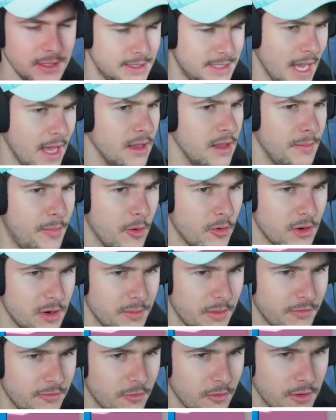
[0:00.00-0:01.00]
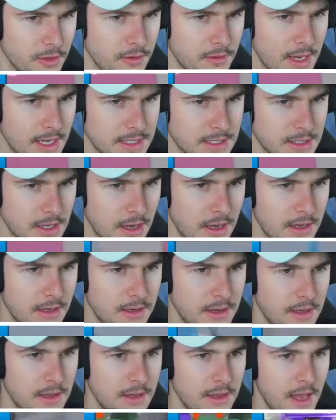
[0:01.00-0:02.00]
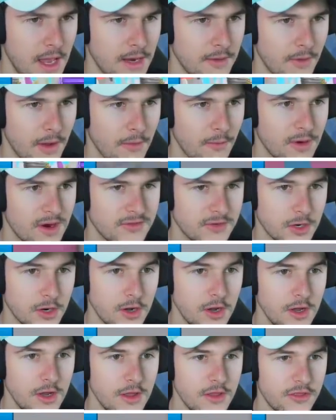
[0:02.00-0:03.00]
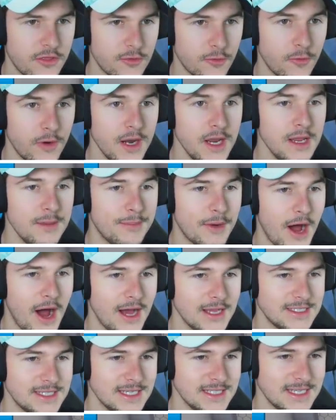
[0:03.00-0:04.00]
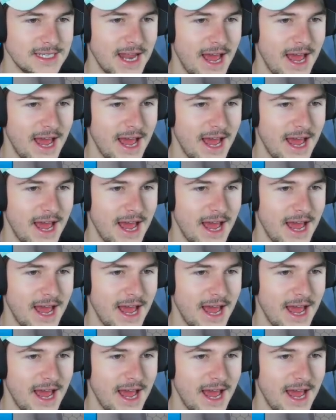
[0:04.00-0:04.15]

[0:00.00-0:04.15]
teleported before. You guys saw it. Anyway, whatever. Three bosses in